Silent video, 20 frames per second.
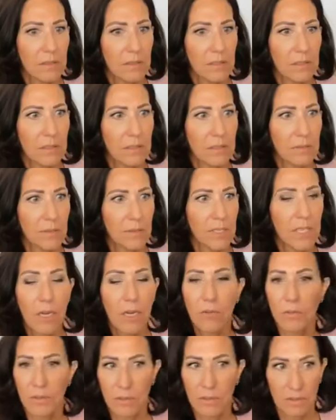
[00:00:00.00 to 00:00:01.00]
There we
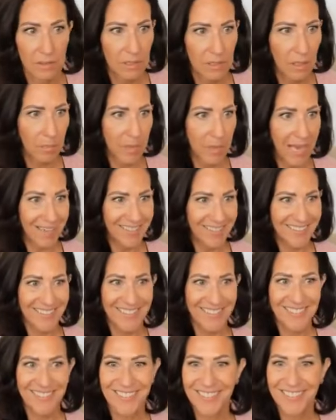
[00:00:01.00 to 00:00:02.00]
go. I'm back.
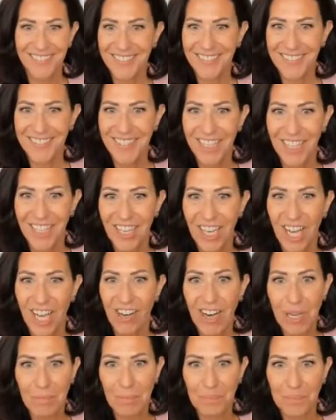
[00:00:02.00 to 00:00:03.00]
All
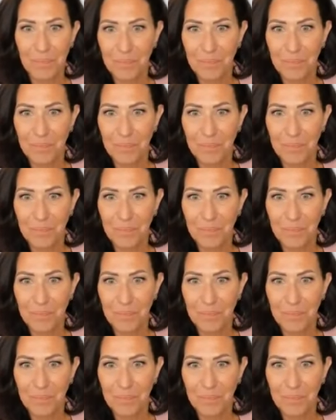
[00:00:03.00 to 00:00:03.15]
right.